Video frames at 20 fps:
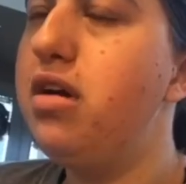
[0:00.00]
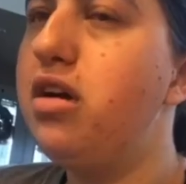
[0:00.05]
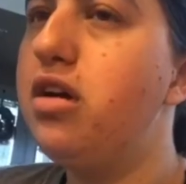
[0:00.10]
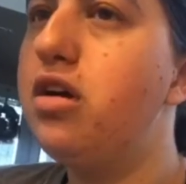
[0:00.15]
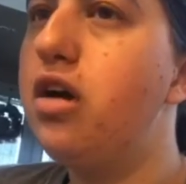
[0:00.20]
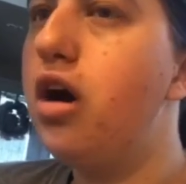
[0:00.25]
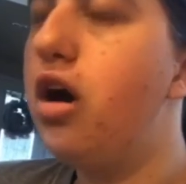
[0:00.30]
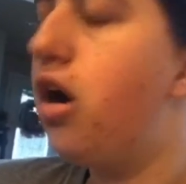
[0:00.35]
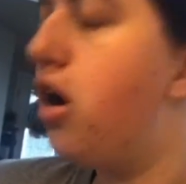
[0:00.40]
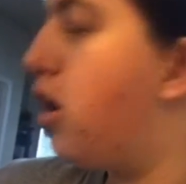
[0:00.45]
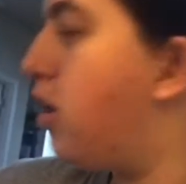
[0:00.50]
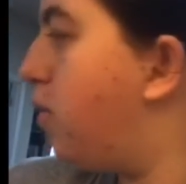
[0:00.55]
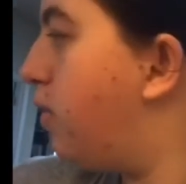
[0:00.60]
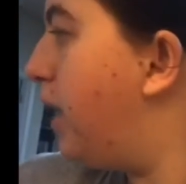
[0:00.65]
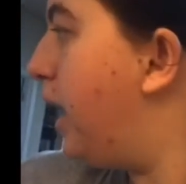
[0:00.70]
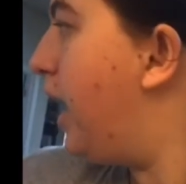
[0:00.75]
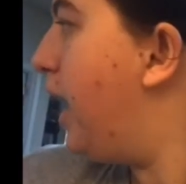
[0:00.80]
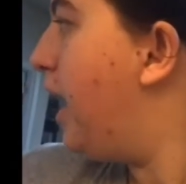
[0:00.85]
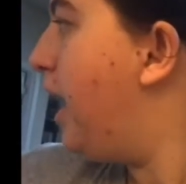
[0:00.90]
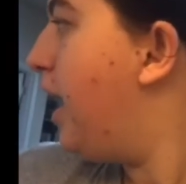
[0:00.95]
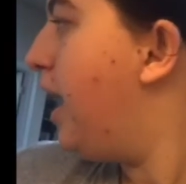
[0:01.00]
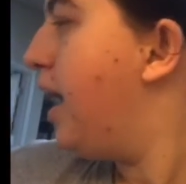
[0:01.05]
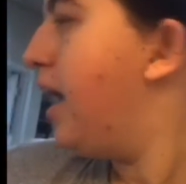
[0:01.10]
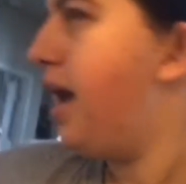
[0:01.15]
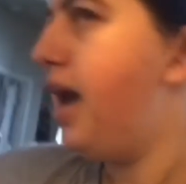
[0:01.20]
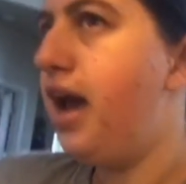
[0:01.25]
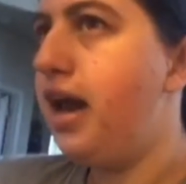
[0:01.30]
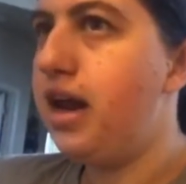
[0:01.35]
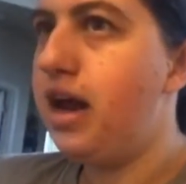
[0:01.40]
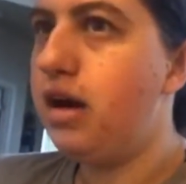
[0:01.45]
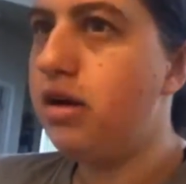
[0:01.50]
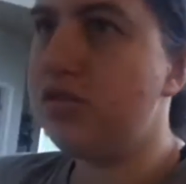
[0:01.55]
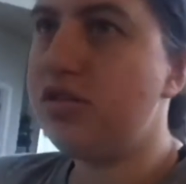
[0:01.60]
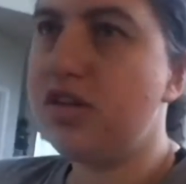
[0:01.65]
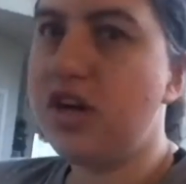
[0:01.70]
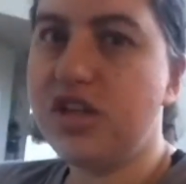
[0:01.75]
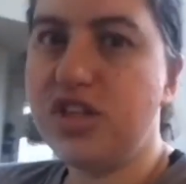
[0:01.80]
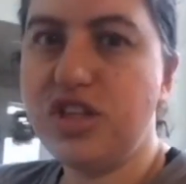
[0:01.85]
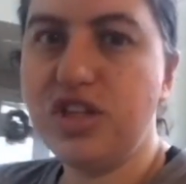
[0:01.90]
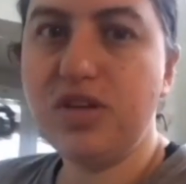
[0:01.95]
gonna go and I'll
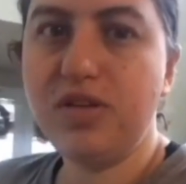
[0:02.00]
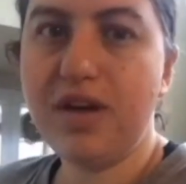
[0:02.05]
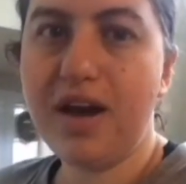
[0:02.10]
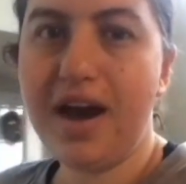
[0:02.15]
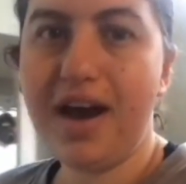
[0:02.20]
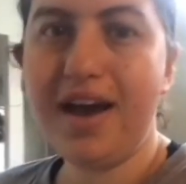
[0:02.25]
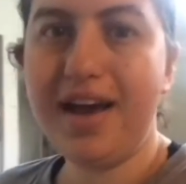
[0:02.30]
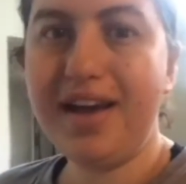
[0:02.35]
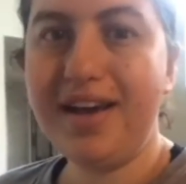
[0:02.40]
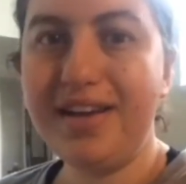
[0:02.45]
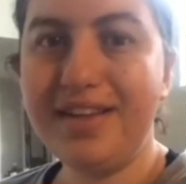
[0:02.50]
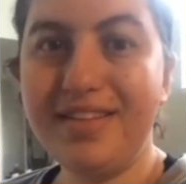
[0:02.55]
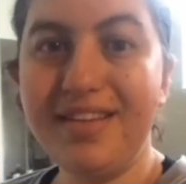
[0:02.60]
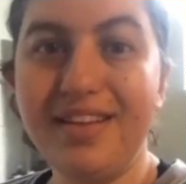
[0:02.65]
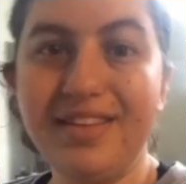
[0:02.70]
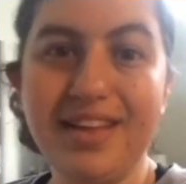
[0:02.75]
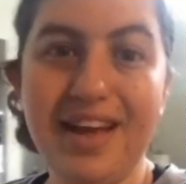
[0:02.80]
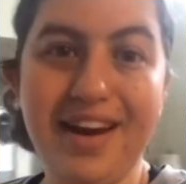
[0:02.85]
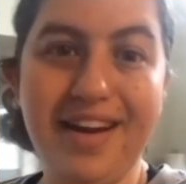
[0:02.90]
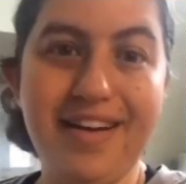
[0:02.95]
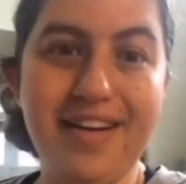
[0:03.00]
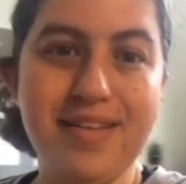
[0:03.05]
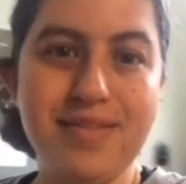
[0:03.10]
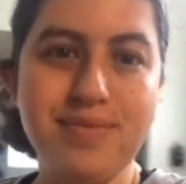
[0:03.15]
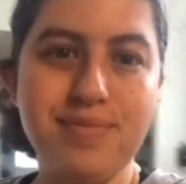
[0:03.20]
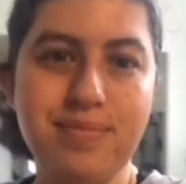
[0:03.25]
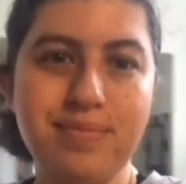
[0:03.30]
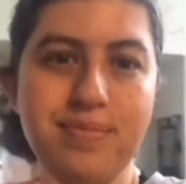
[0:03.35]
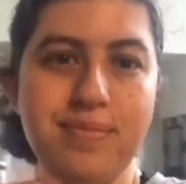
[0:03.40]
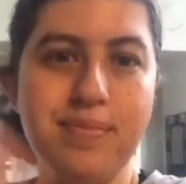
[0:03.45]
talk to you guys later.